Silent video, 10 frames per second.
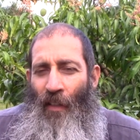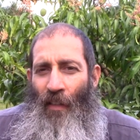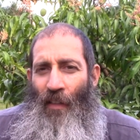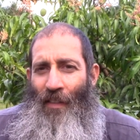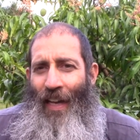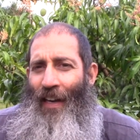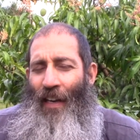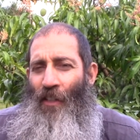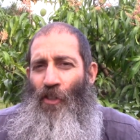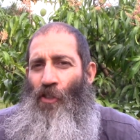It's not an
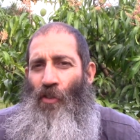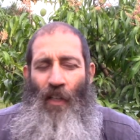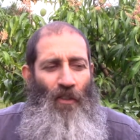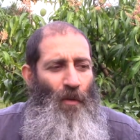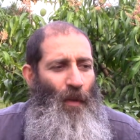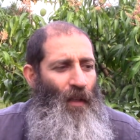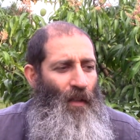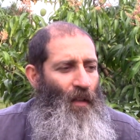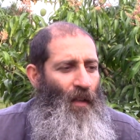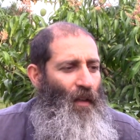energy drink. It should be, uh,
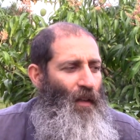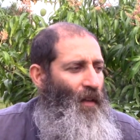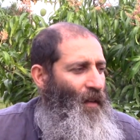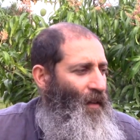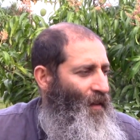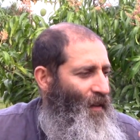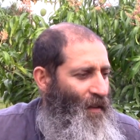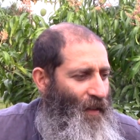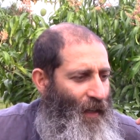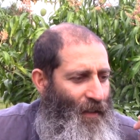uh, uh
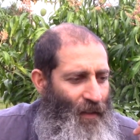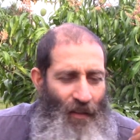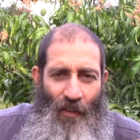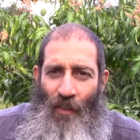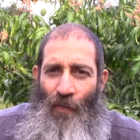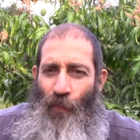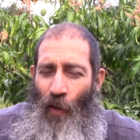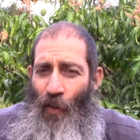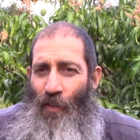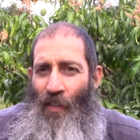it's like just false.